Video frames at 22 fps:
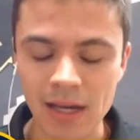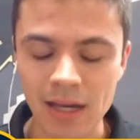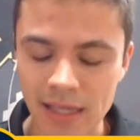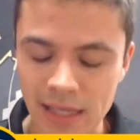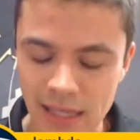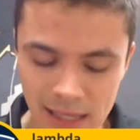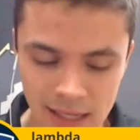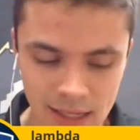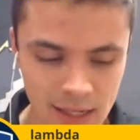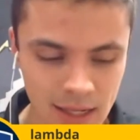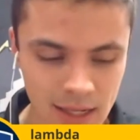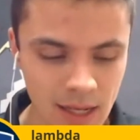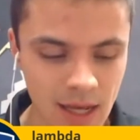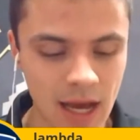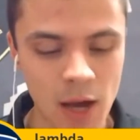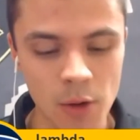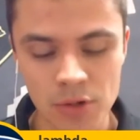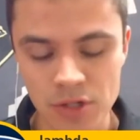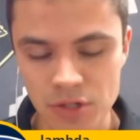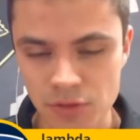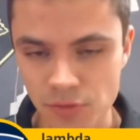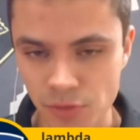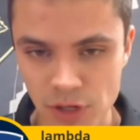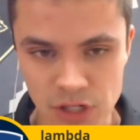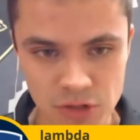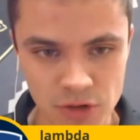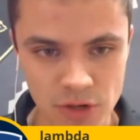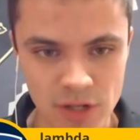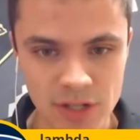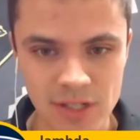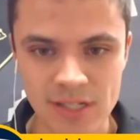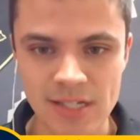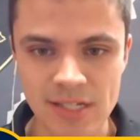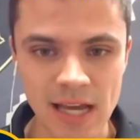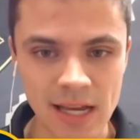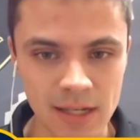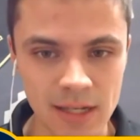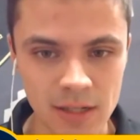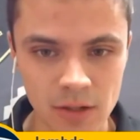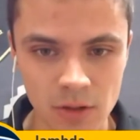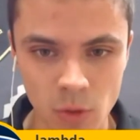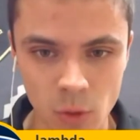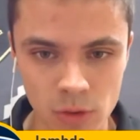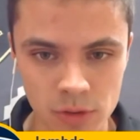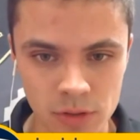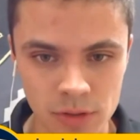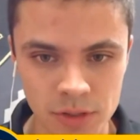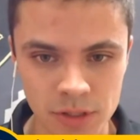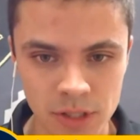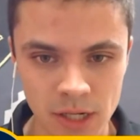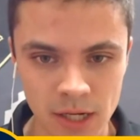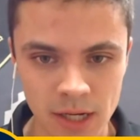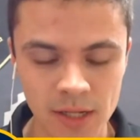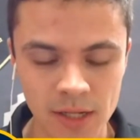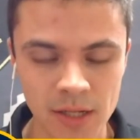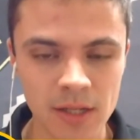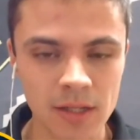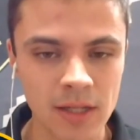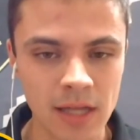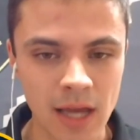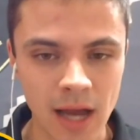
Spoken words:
Again, I was frustrated. Second quarter, Don,